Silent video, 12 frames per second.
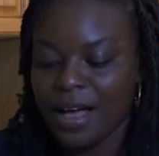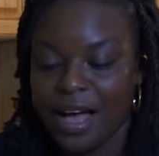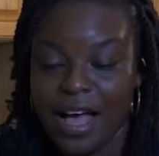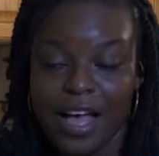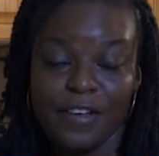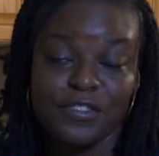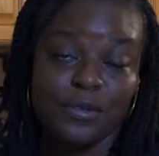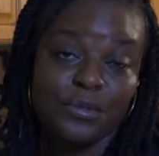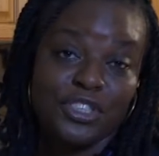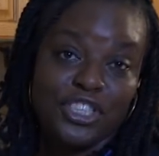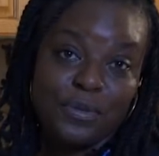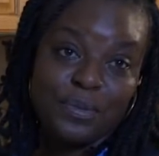I have some
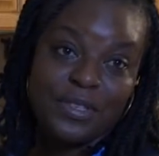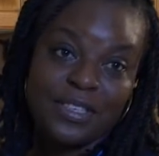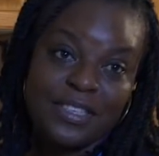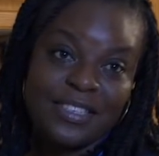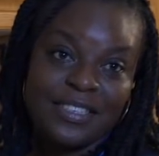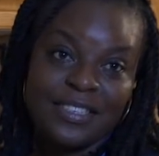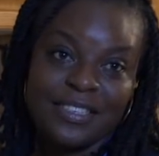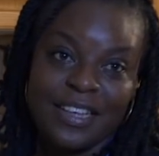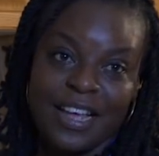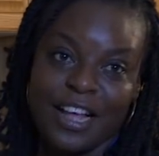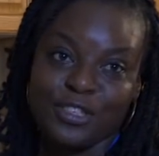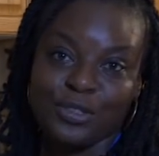chips
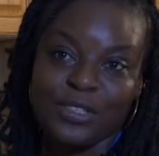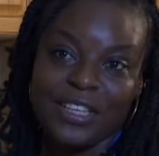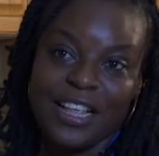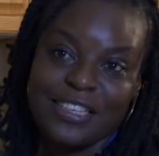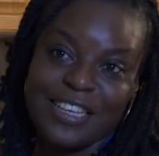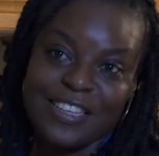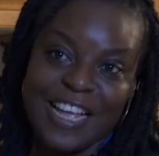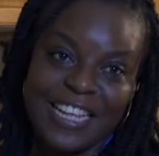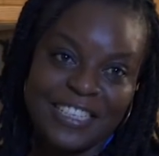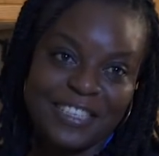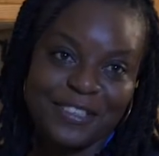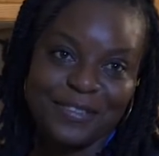and tortillas at
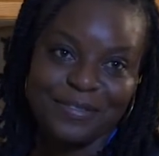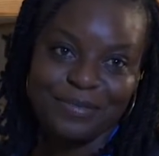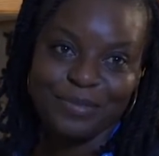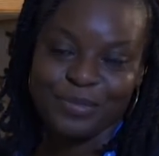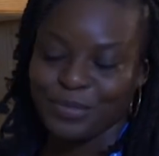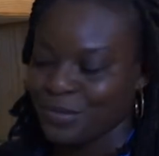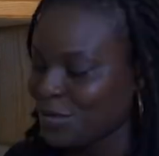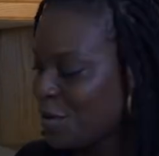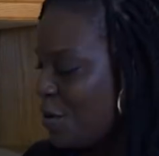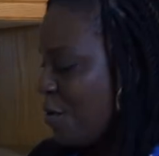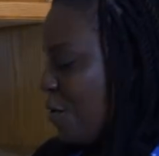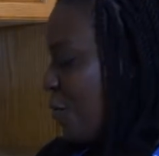hand
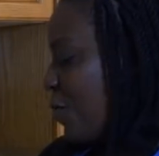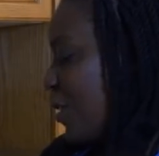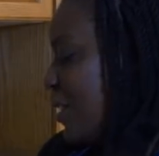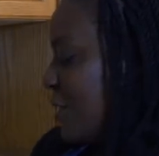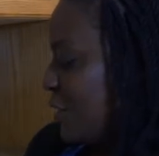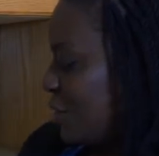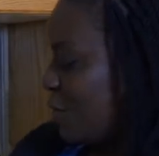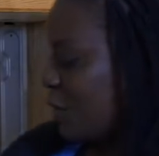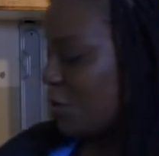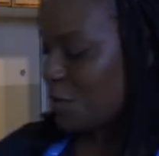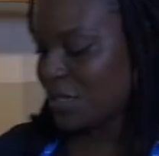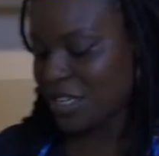for
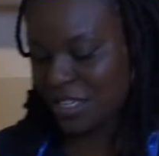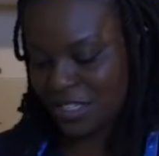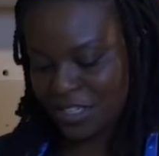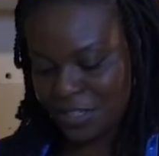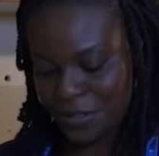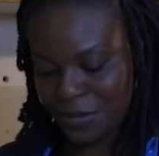some taste.